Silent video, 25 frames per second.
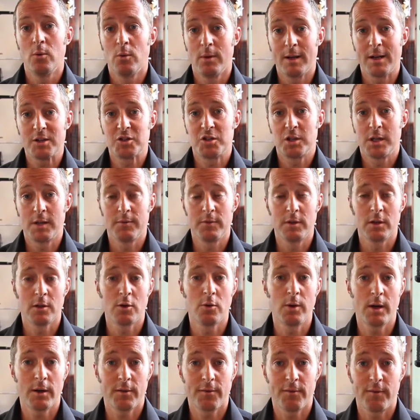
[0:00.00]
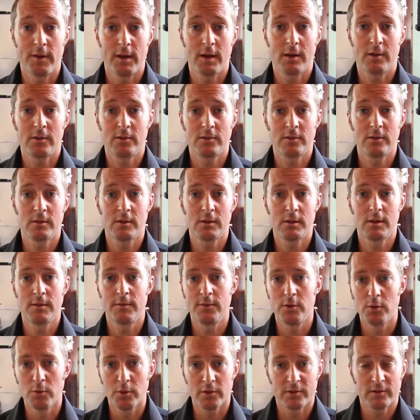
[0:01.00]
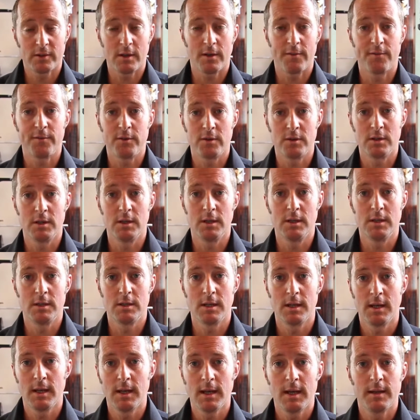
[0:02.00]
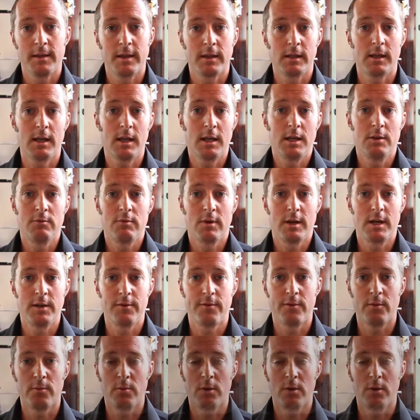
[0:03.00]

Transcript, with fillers: will actually give you the quick fix, give you all the stuff you need, and then get you ready for